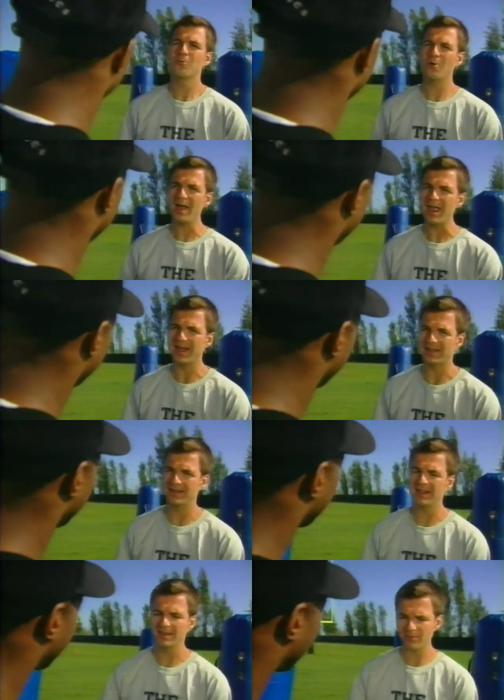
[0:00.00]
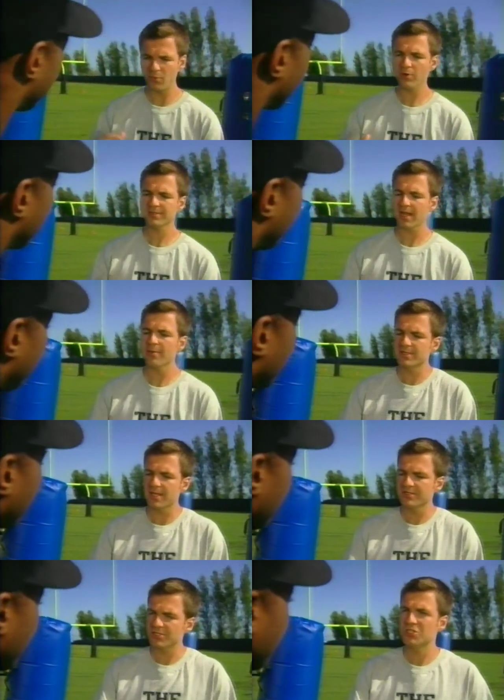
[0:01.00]
Right. And the more time it
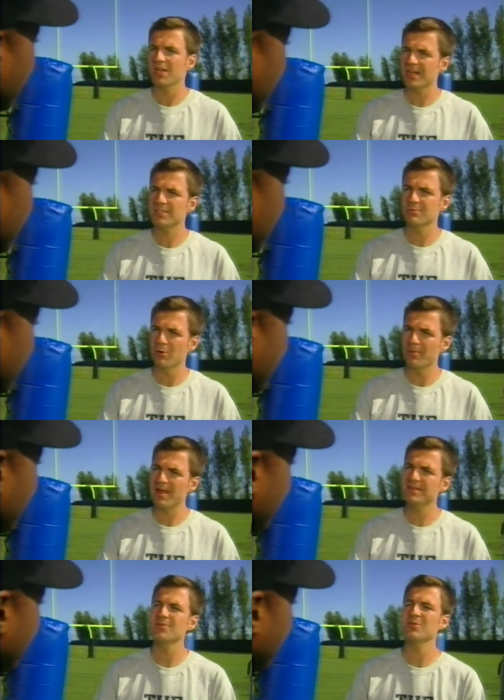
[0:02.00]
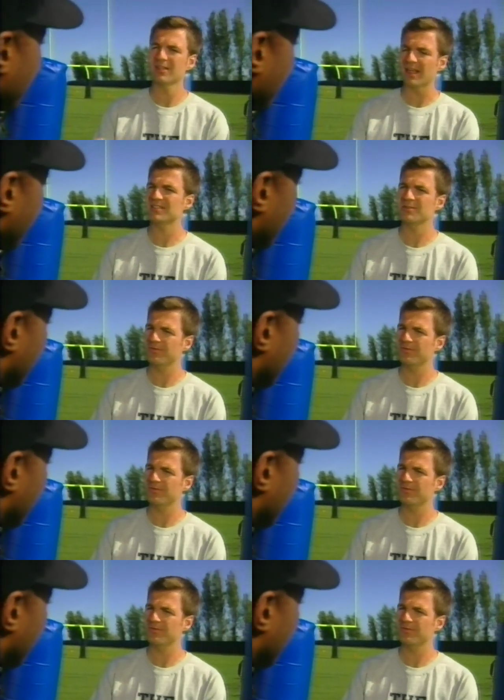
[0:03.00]
takes to change the momentum, the less the